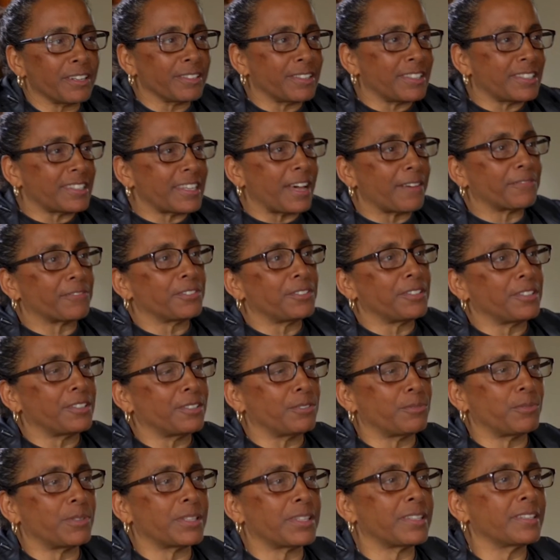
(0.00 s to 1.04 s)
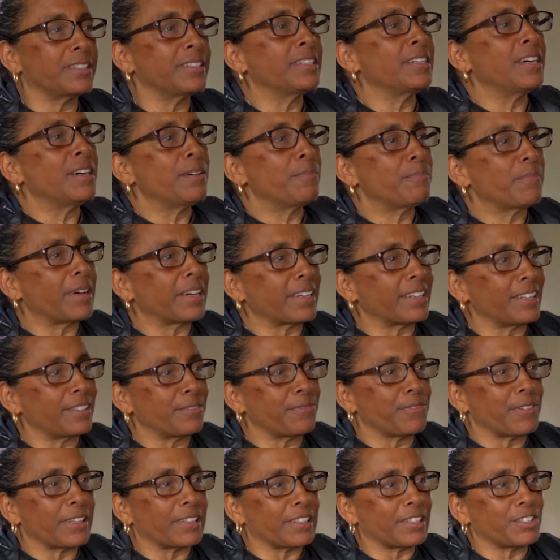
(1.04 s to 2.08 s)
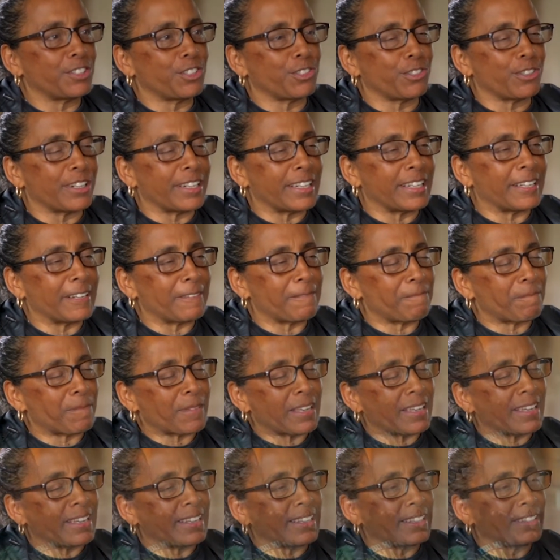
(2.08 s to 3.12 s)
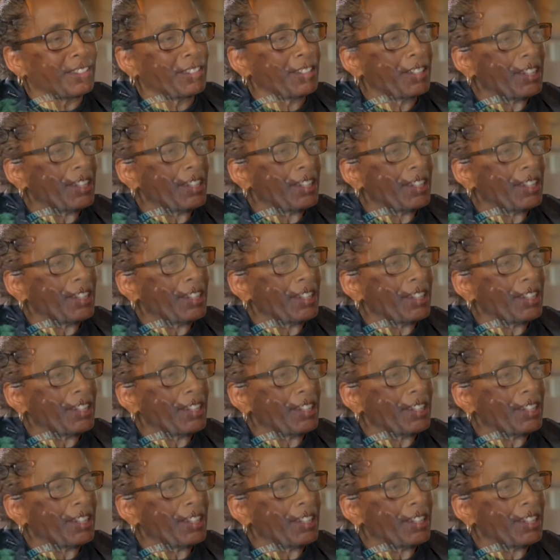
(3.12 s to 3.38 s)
here this afternoon with my good friend LaJoy. She's